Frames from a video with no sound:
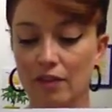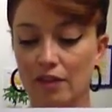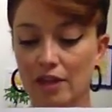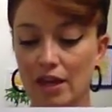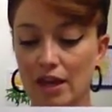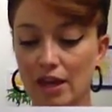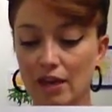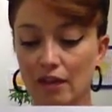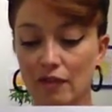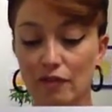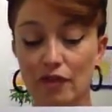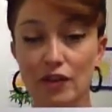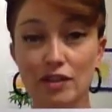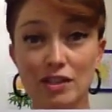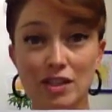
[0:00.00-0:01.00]
The
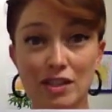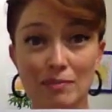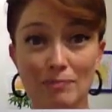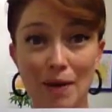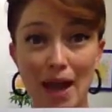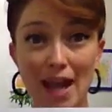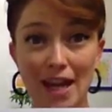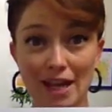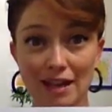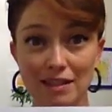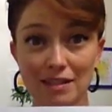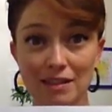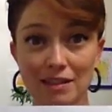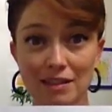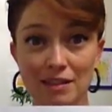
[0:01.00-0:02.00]
first
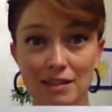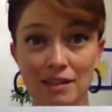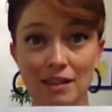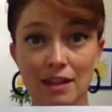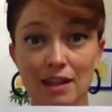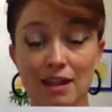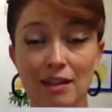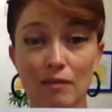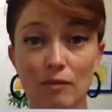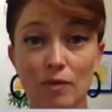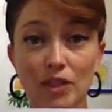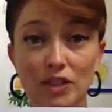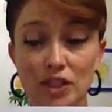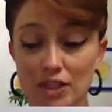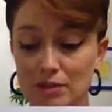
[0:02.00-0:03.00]
space,
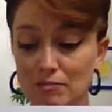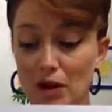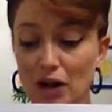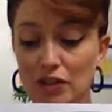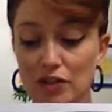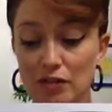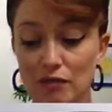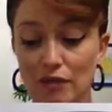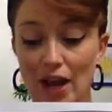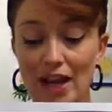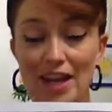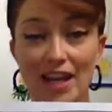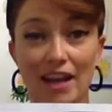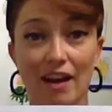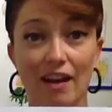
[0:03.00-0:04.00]
which is marked in red
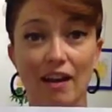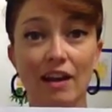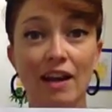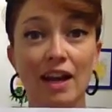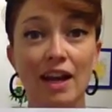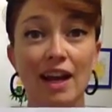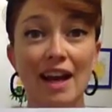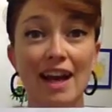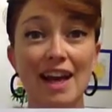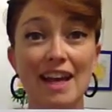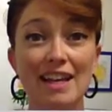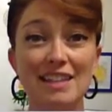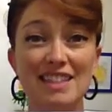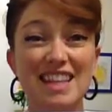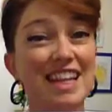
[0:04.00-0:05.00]
here,
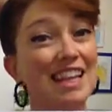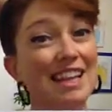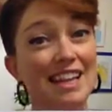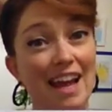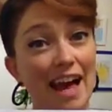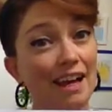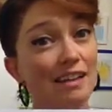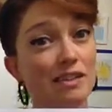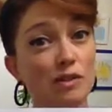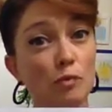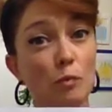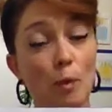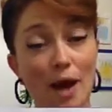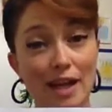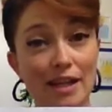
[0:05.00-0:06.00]
is the next
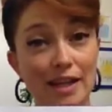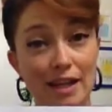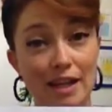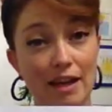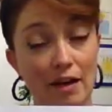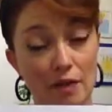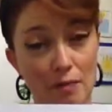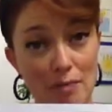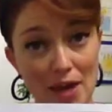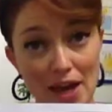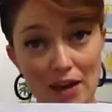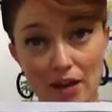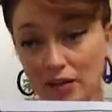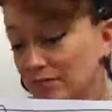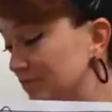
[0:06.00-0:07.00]
white key on the
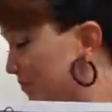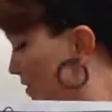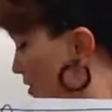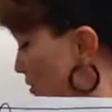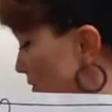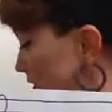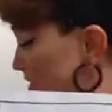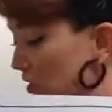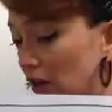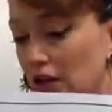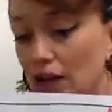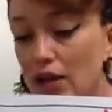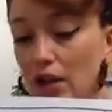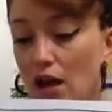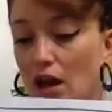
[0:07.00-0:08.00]
piano. So we
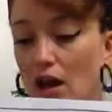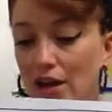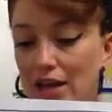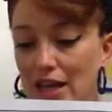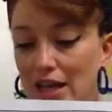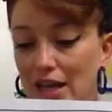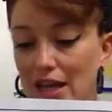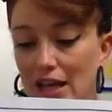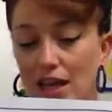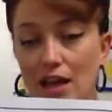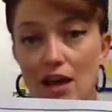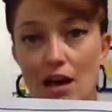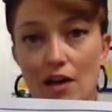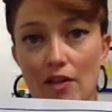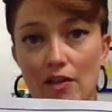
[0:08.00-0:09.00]
started on E
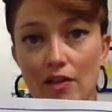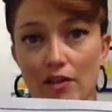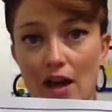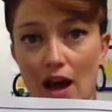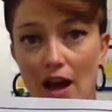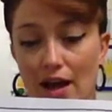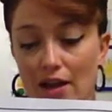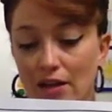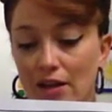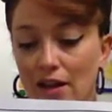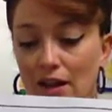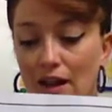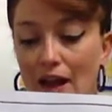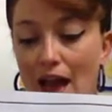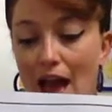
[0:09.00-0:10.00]
on the line,
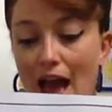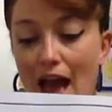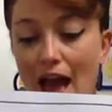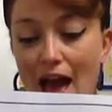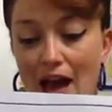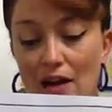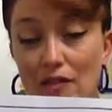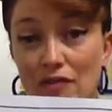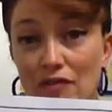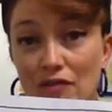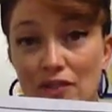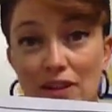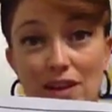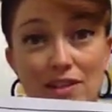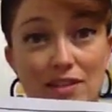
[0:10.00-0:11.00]
F
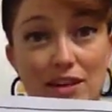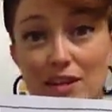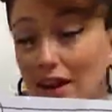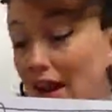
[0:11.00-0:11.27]
is our